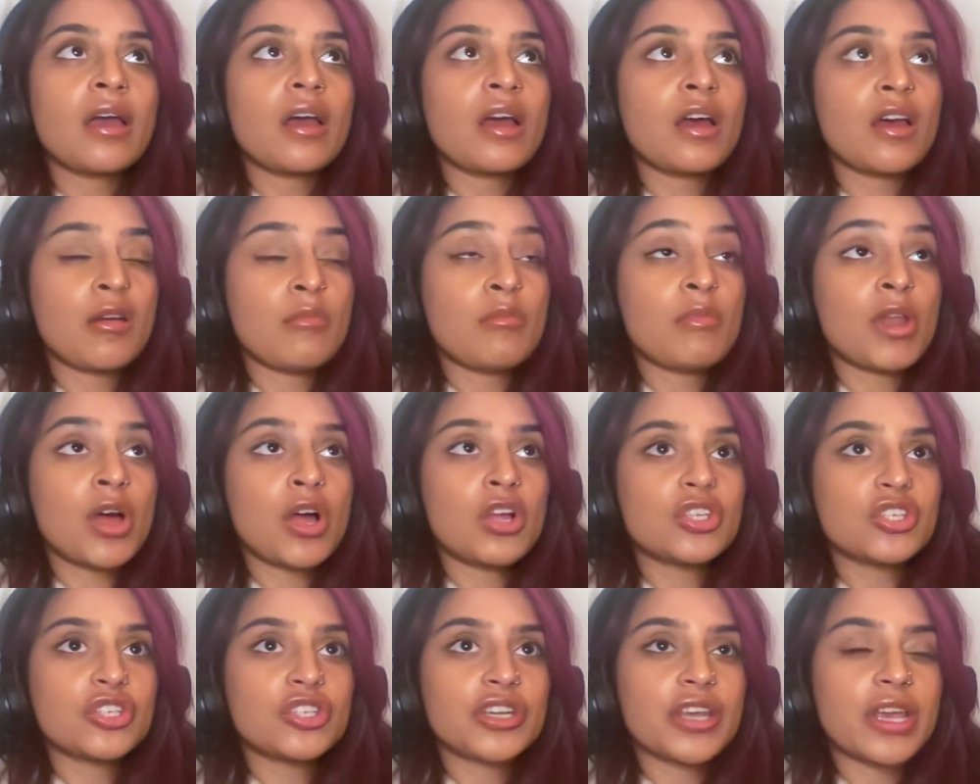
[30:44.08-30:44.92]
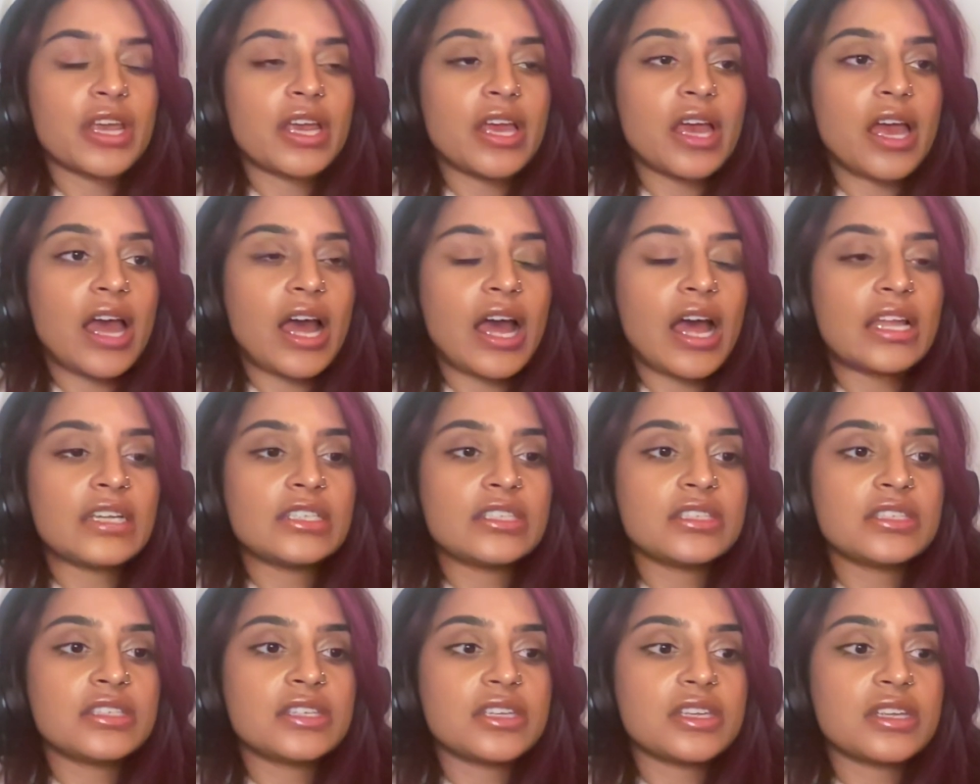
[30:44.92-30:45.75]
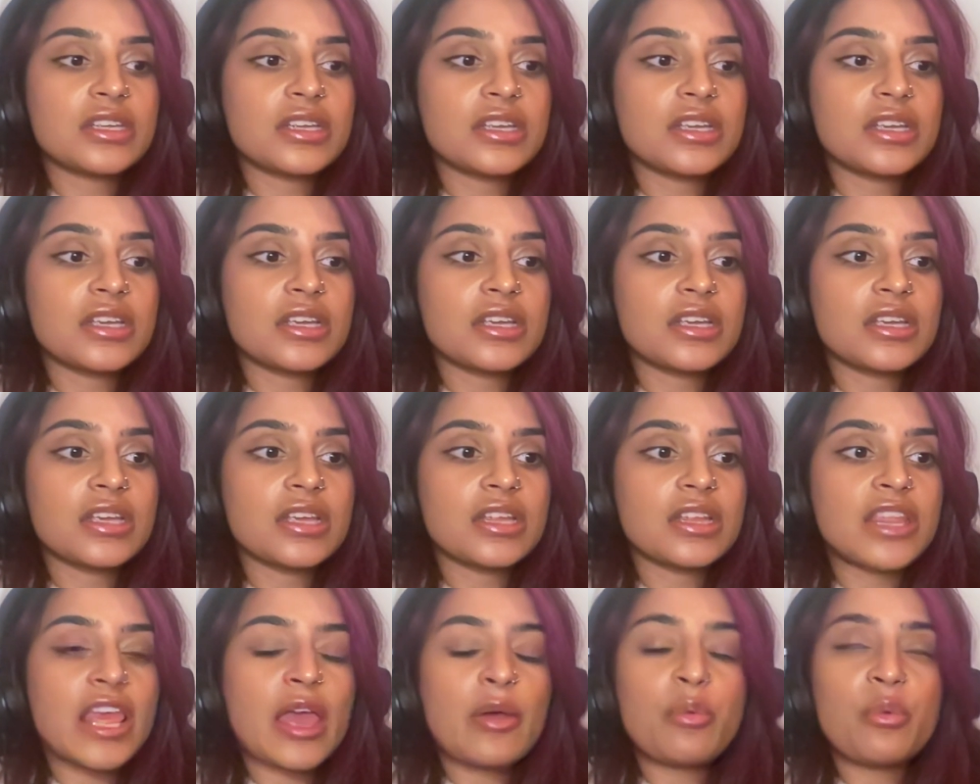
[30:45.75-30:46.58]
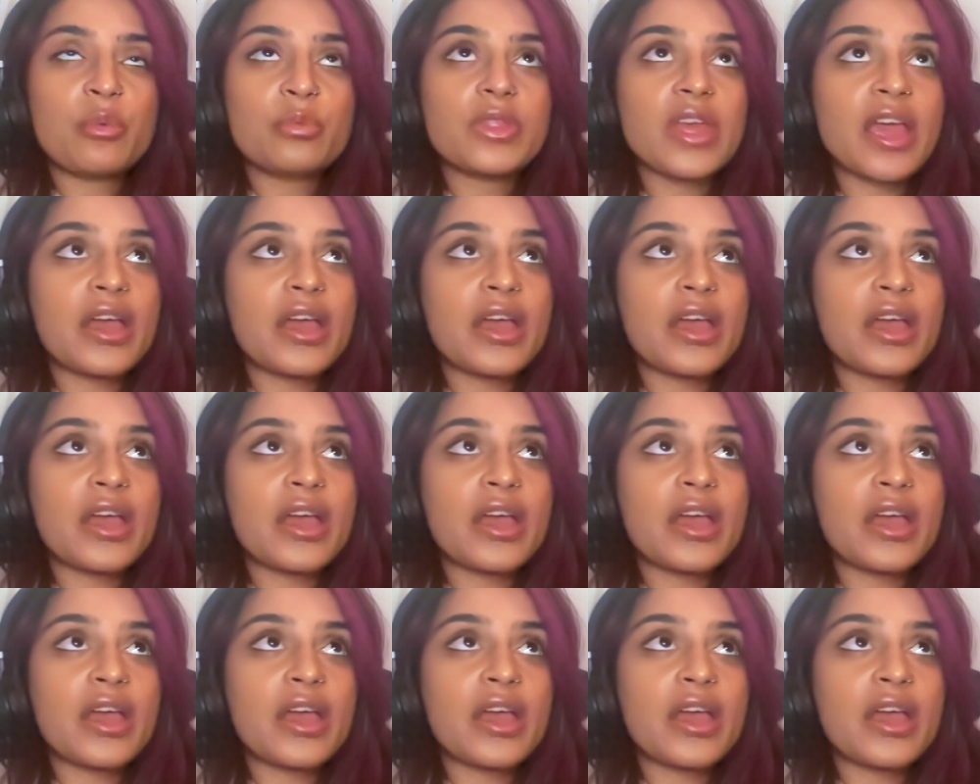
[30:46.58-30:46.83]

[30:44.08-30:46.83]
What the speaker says: last year, and there